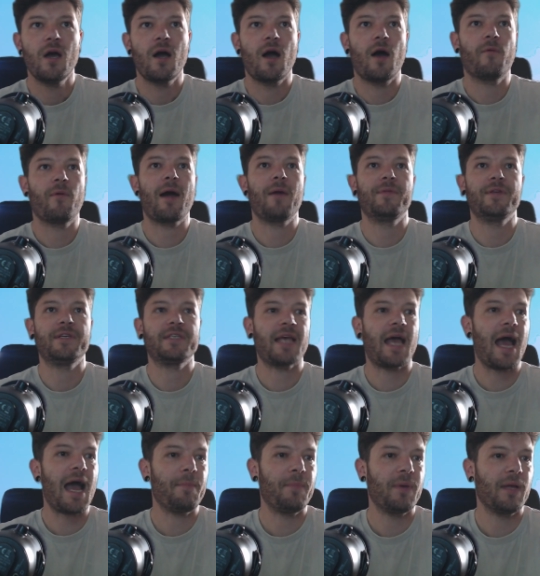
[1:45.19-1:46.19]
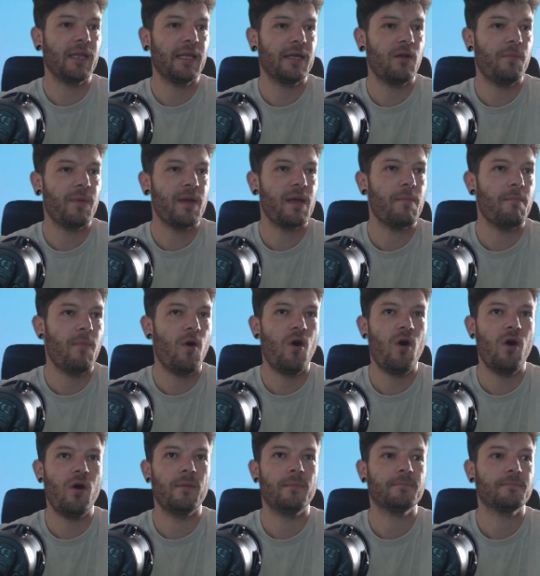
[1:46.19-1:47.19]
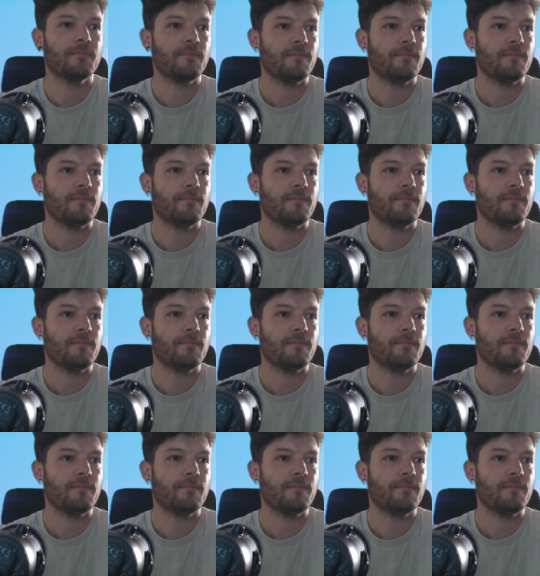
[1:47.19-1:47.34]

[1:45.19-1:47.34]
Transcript: around this app a little bit more.